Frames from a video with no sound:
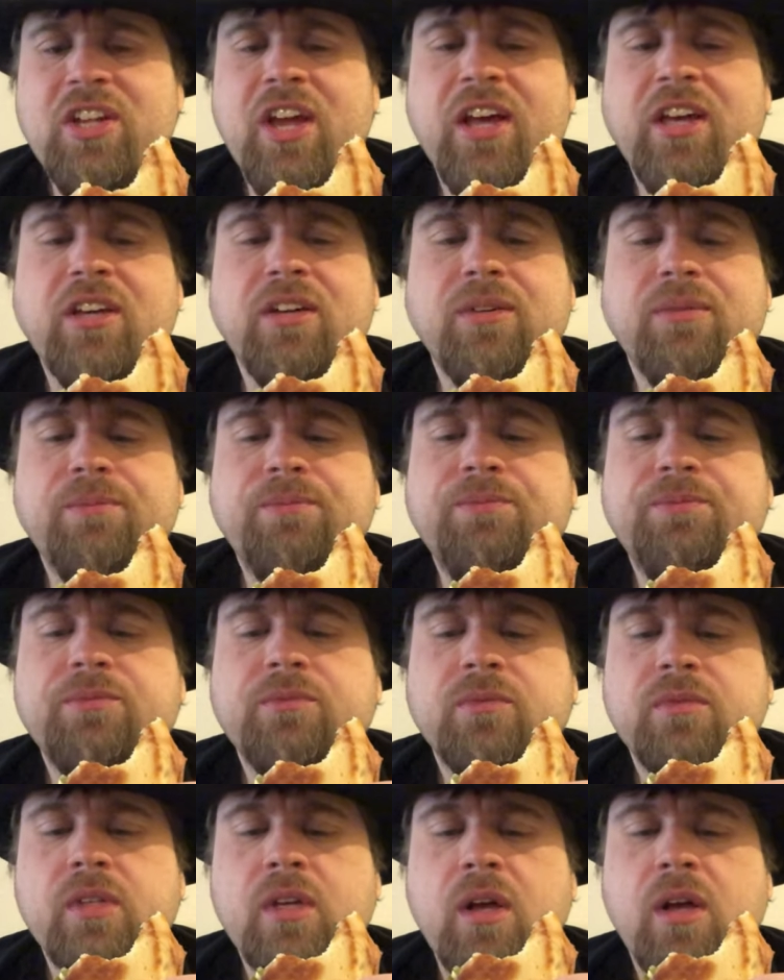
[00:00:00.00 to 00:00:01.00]

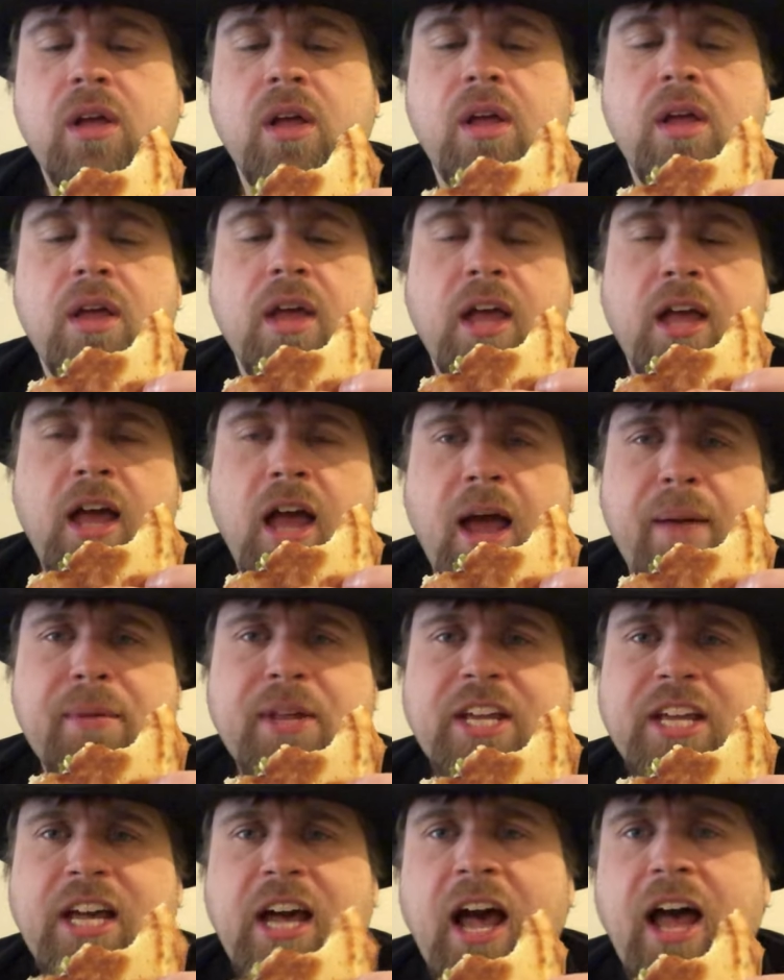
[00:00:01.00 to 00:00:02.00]
I
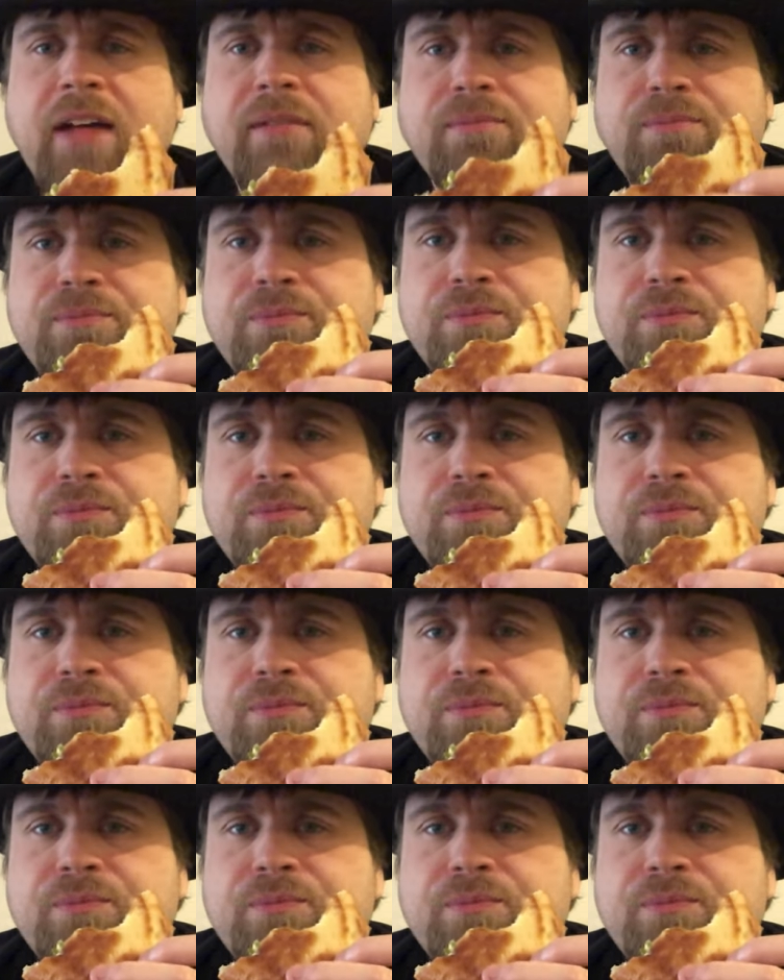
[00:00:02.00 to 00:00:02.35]
mean, you got